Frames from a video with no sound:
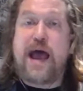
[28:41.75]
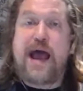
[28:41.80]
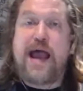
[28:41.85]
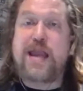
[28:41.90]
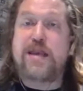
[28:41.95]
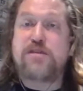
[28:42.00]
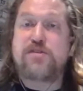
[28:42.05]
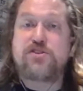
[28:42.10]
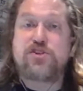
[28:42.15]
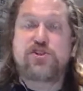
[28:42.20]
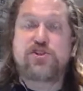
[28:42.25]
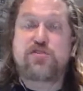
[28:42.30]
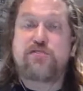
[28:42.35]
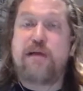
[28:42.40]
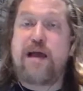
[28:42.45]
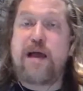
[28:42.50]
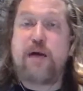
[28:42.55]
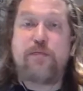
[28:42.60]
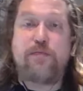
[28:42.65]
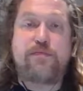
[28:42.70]
and just
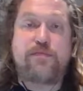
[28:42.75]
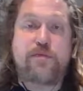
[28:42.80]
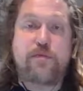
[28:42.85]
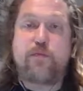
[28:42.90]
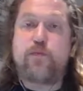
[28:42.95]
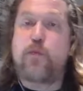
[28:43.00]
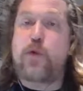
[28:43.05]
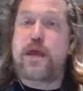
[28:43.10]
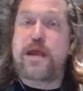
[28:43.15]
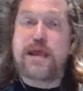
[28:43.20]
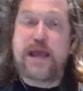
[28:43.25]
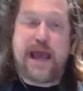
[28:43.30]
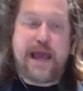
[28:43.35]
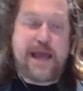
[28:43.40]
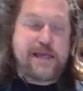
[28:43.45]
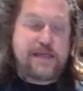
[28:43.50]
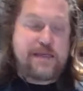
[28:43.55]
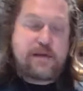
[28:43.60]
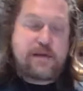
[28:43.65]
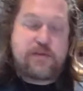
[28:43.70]
throughout the
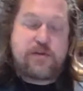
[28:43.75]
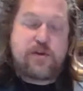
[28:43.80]
weekend